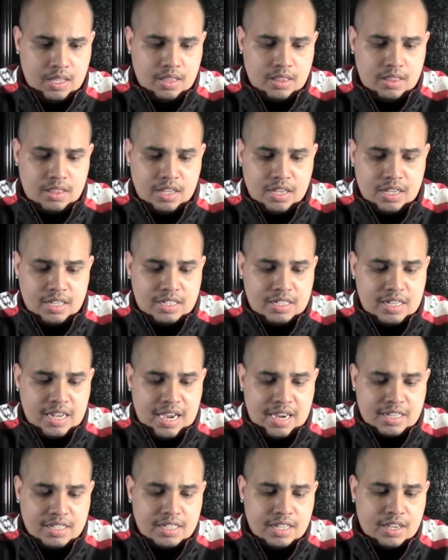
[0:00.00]
The
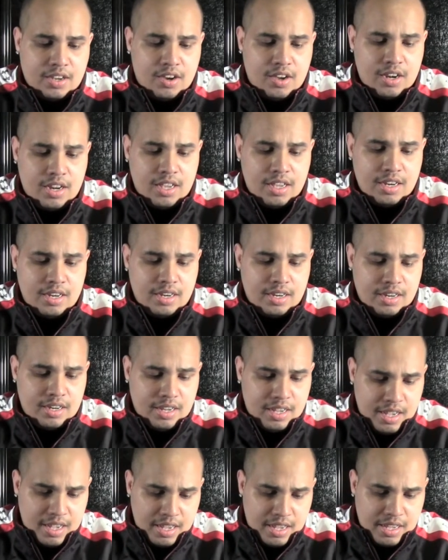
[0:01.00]
texting on it
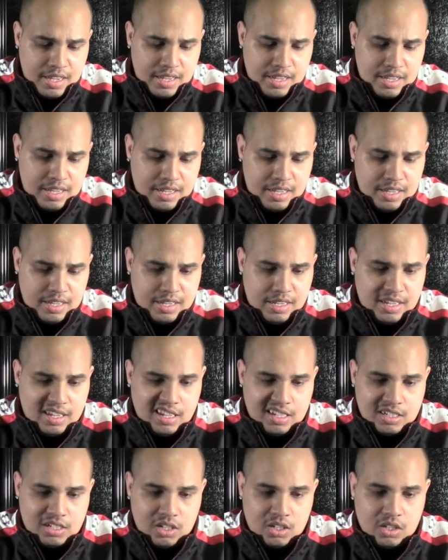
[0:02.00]

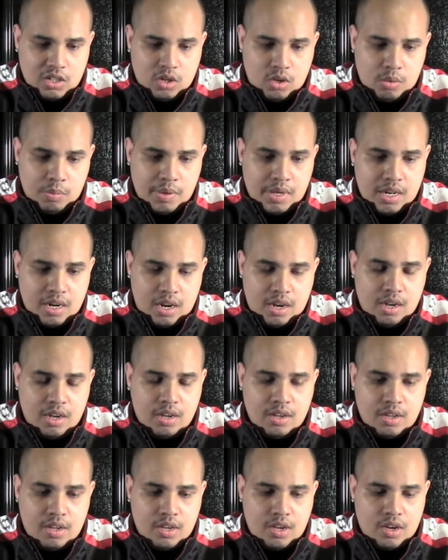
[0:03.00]
is a little bit
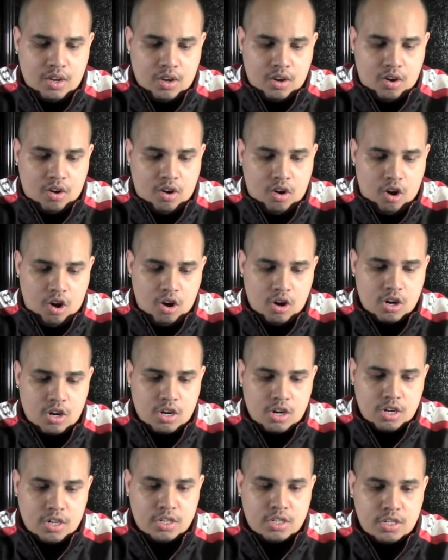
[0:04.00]

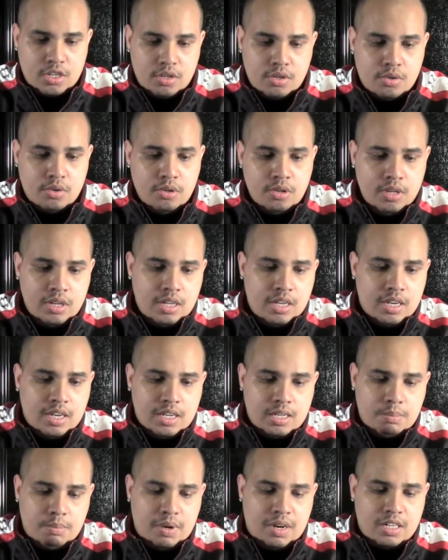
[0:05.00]
harder to do,
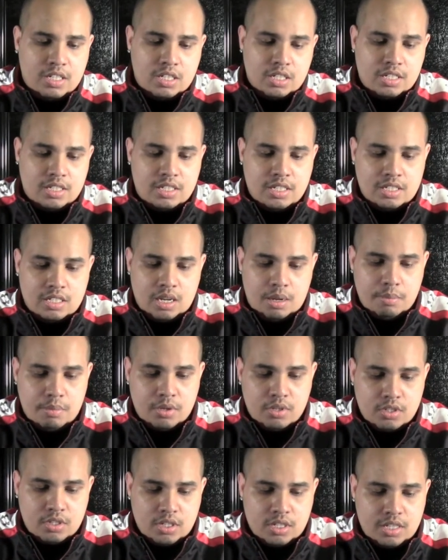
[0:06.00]
especially since I'm
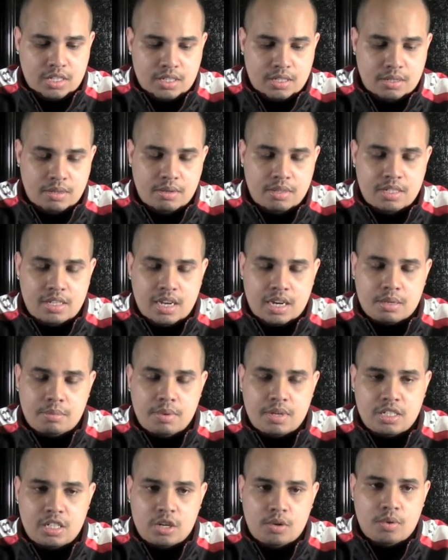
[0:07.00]
usually text
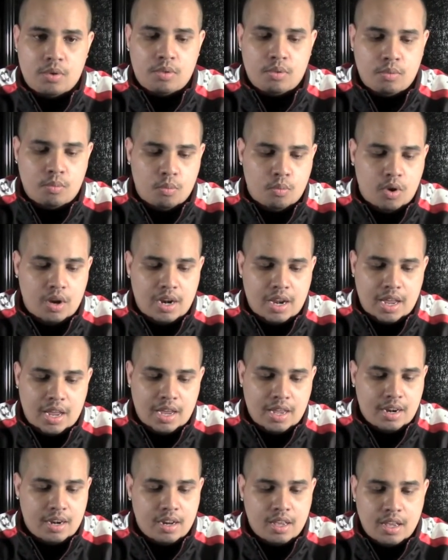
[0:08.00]
messaging with one
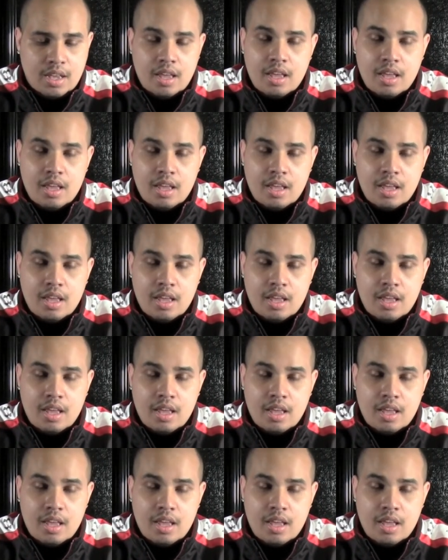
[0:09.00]
hand,